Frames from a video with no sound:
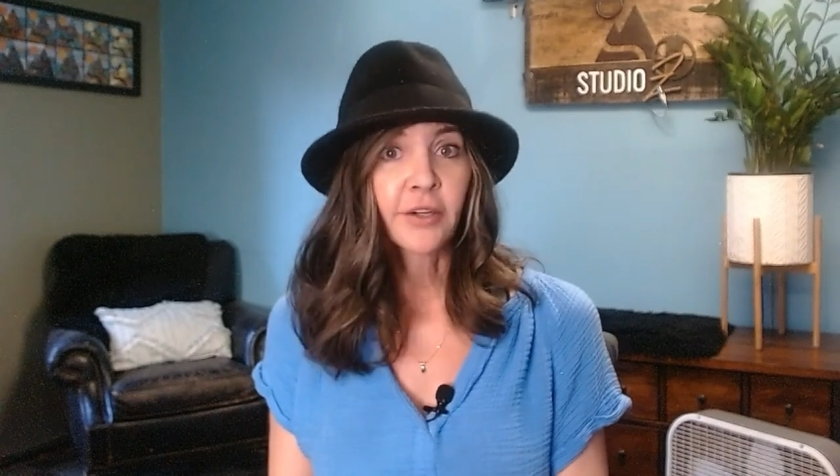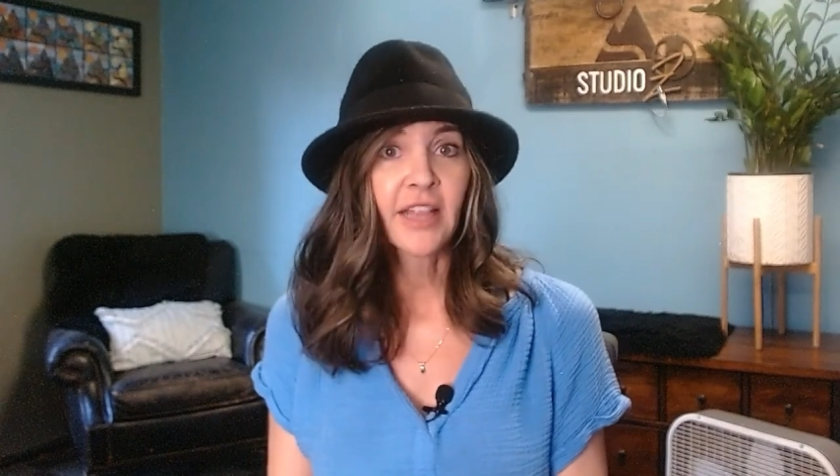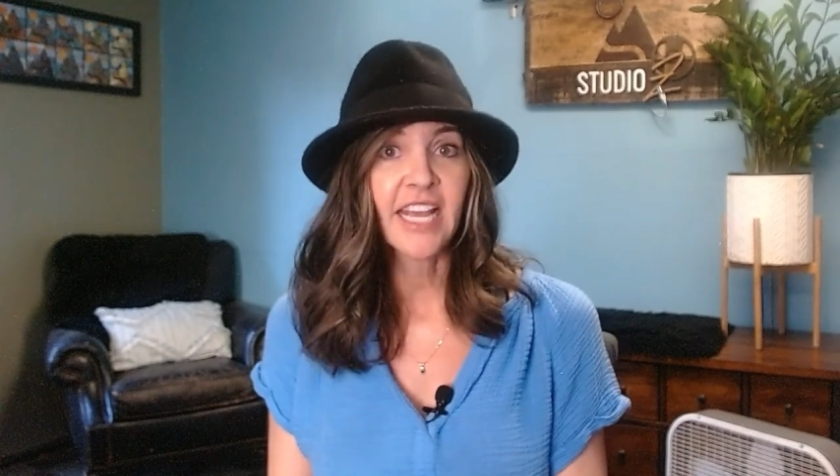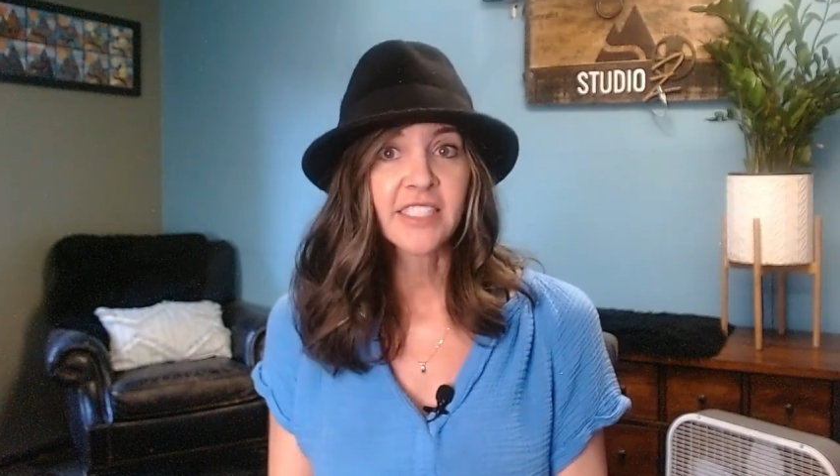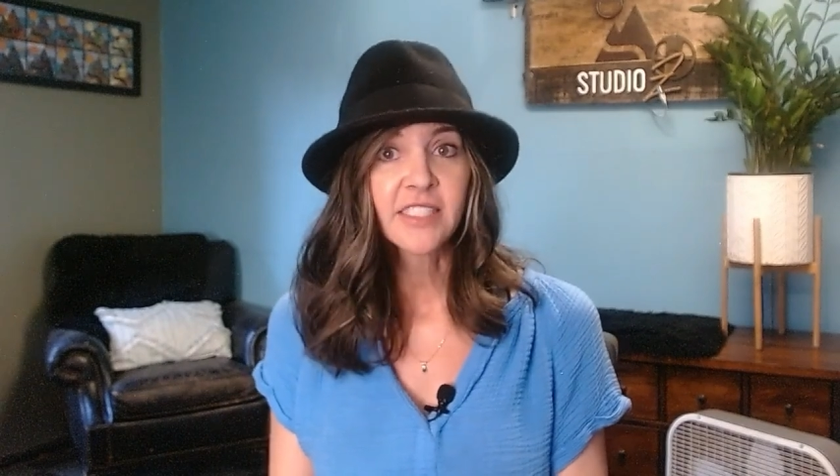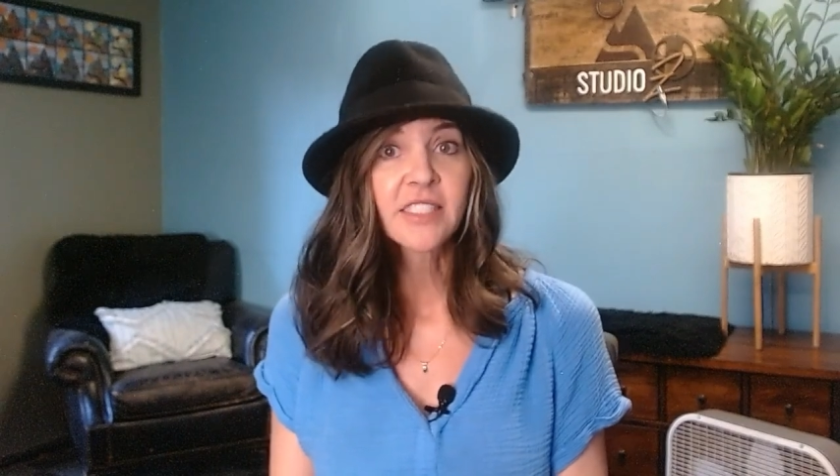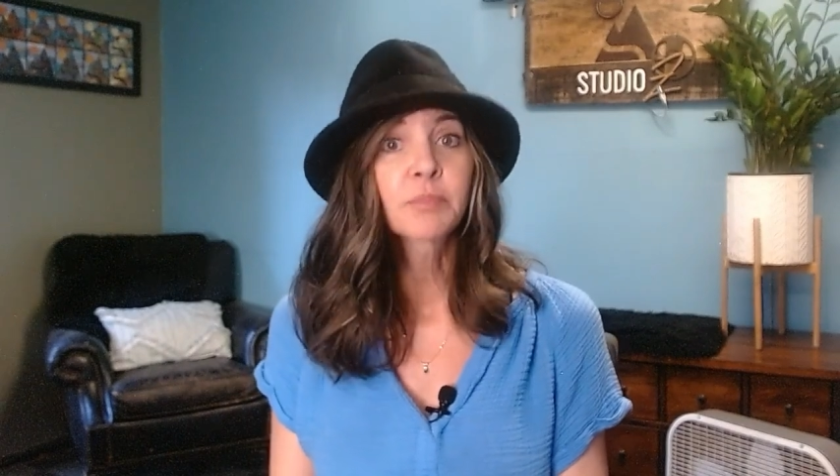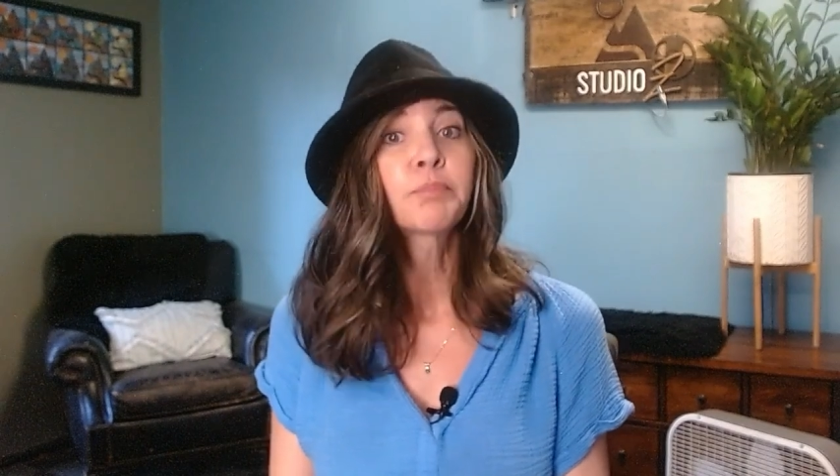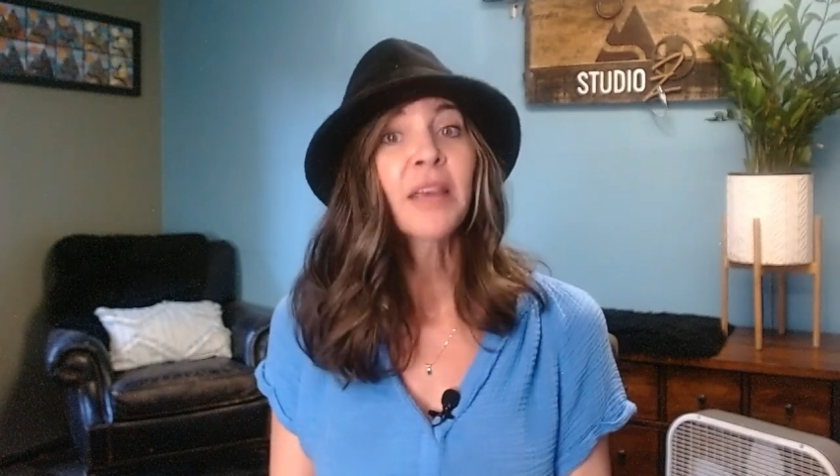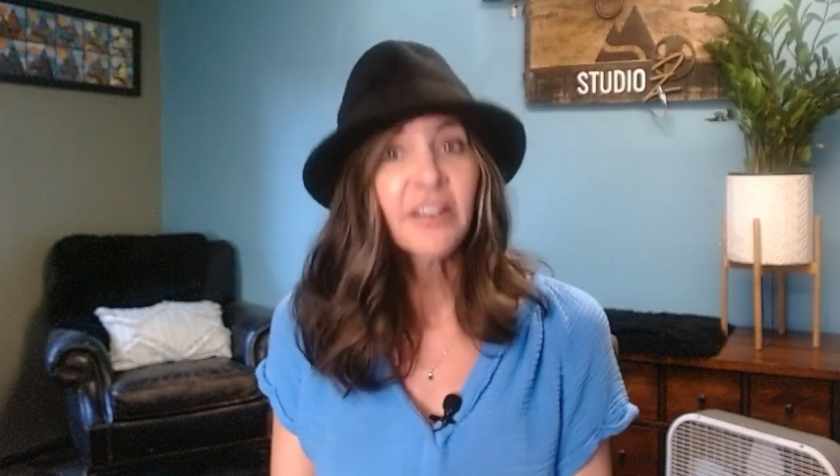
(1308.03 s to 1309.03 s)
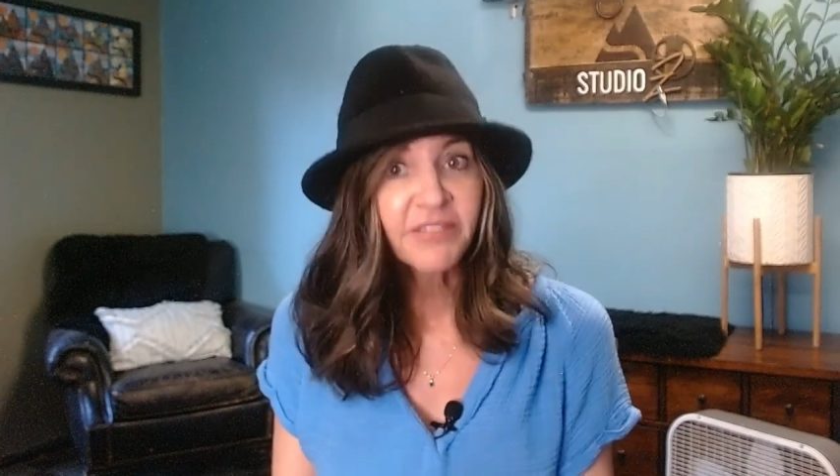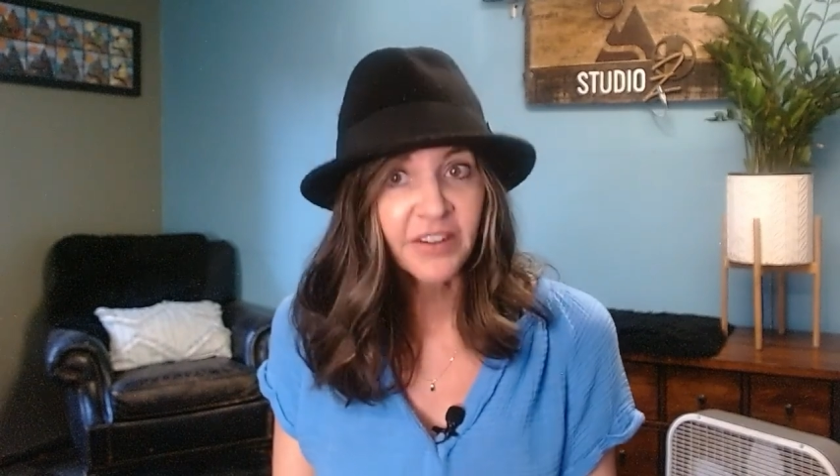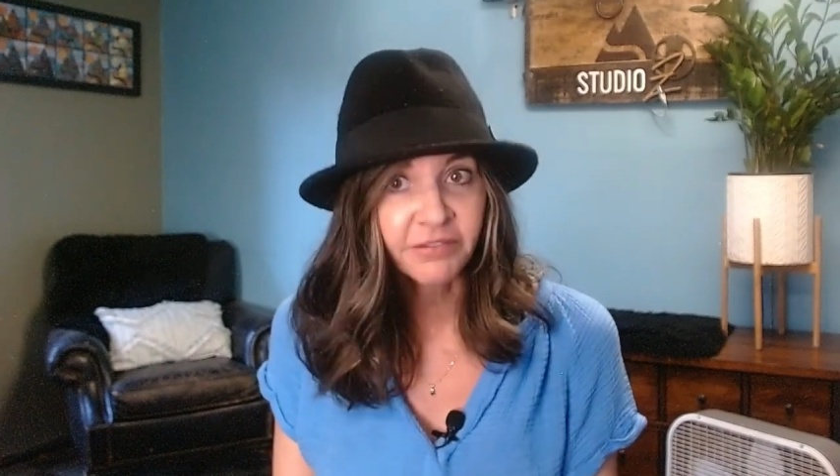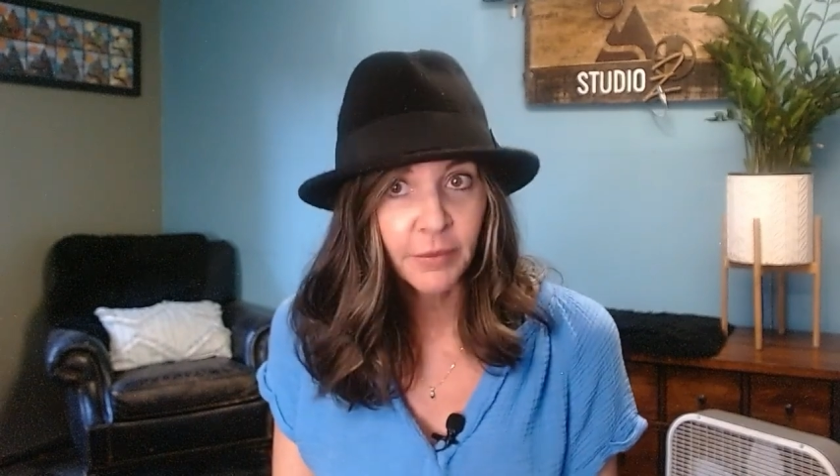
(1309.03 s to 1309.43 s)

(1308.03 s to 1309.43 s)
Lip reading: classes benefit